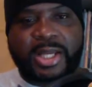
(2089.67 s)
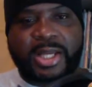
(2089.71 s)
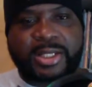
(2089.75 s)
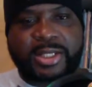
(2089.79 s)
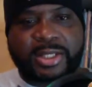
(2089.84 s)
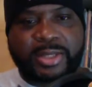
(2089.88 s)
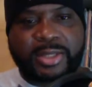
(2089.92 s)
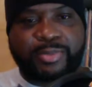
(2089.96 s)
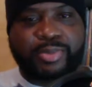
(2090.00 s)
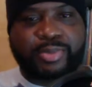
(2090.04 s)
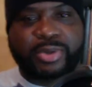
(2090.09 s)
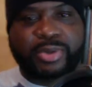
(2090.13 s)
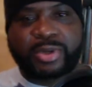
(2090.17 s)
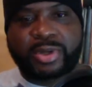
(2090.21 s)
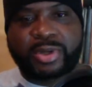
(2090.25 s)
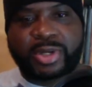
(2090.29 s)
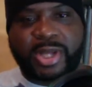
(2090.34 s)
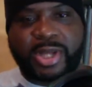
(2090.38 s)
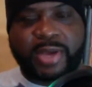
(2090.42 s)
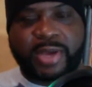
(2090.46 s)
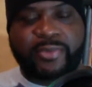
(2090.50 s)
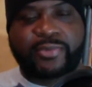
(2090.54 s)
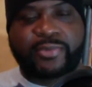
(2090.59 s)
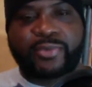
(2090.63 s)
actually put on
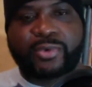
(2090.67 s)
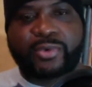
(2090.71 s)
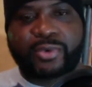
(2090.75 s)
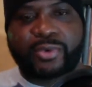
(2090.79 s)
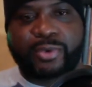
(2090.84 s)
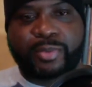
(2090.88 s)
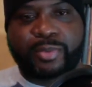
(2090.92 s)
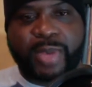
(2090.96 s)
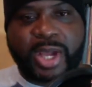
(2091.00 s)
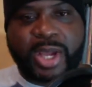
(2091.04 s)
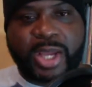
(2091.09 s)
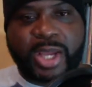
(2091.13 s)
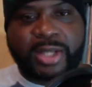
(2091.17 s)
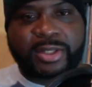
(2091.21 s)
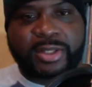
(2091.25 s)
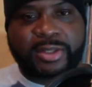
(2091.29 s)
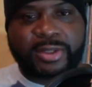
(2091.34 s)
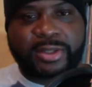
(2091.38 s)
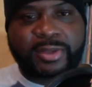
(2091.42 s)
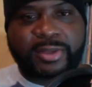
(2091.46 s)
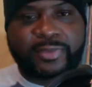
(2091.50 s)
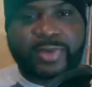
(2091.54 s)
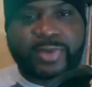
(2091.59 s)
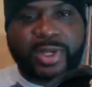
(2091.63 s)
that format and
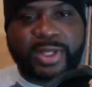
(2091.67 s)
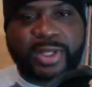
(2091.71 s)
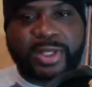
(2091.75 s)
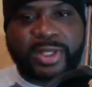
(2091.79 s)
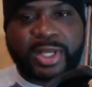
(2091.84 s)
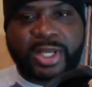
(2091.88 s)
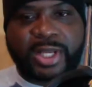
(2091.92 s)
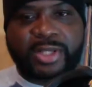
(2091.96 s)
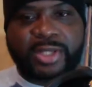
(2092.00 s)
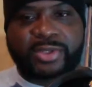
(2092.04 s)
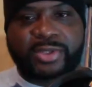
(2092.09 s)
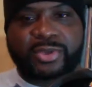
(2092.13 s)
stuff like that.